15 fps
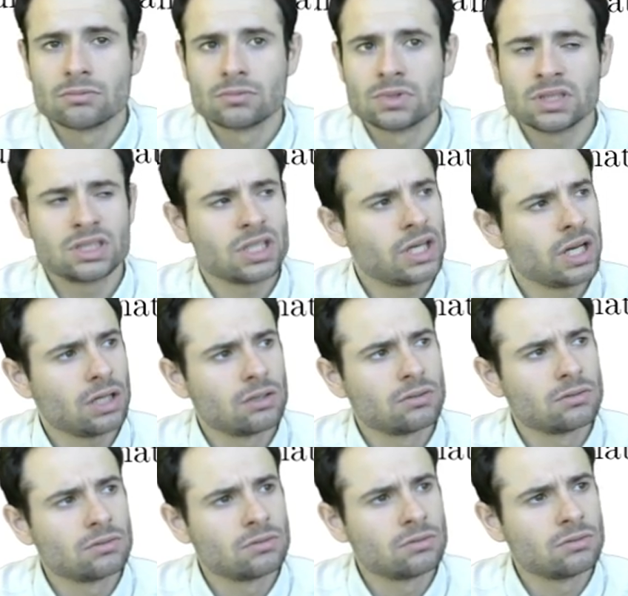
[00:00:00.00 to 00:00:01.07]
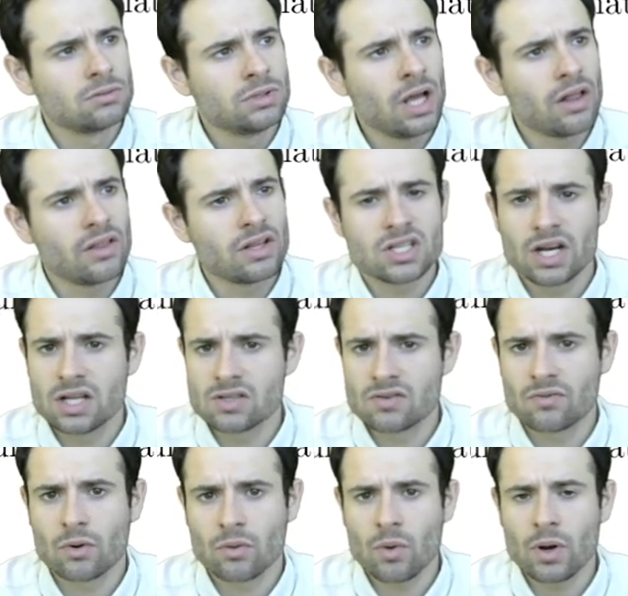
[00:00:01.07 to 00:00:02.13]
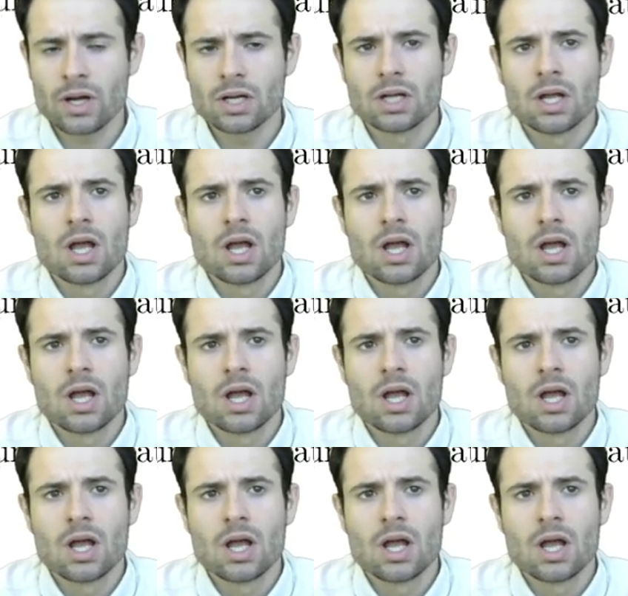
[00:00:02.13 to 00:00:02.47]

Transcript: Is it China? Yeah, I think China is the fourth one.